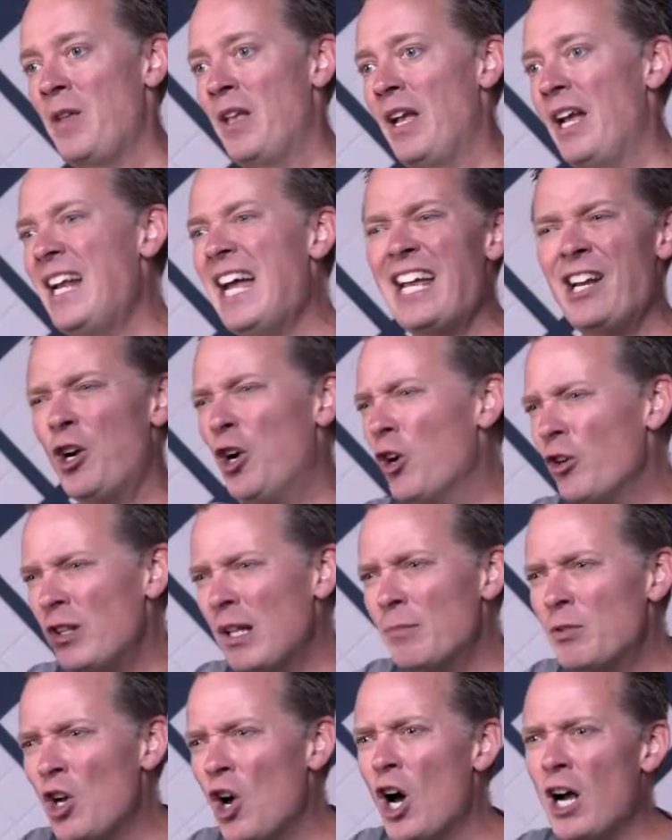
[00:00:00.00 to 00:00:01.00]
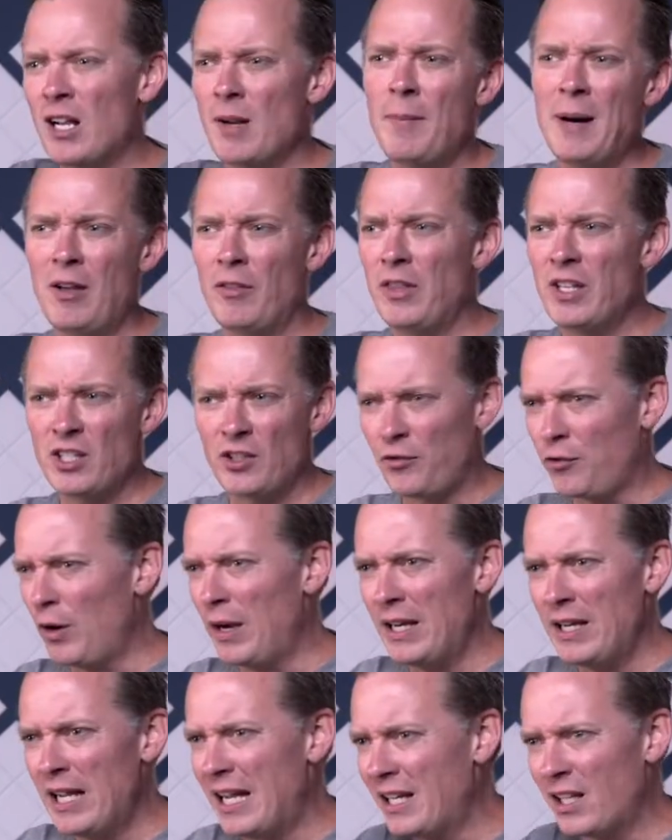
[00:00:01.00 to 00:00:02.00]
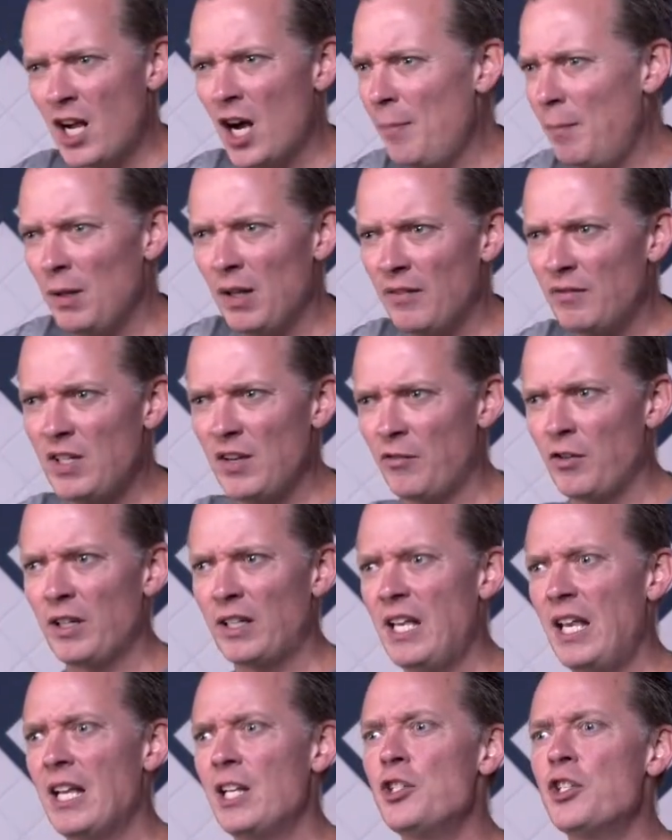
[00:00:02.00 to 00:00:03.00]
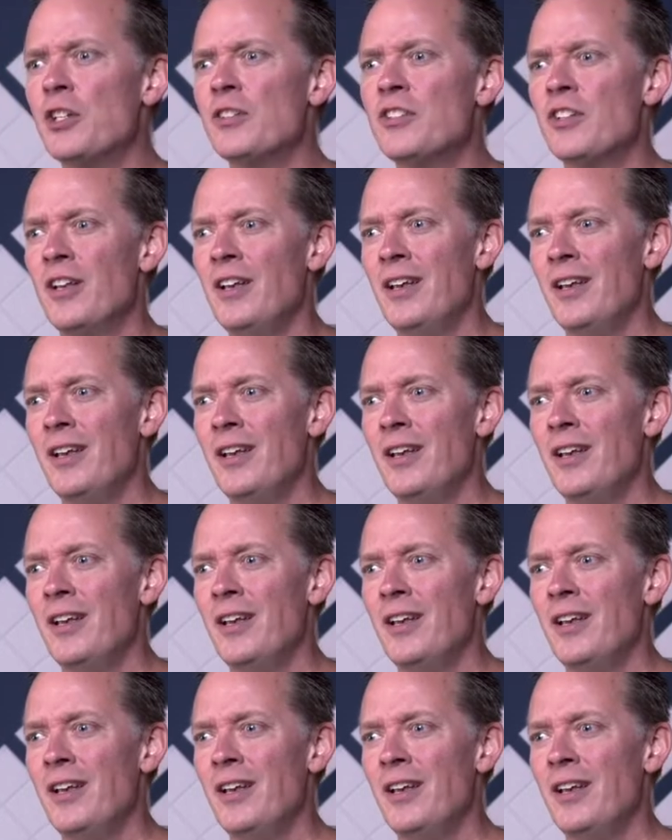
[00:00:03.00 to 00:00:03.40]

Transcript: And I had heard them talk about this friend on a couple of different occasions.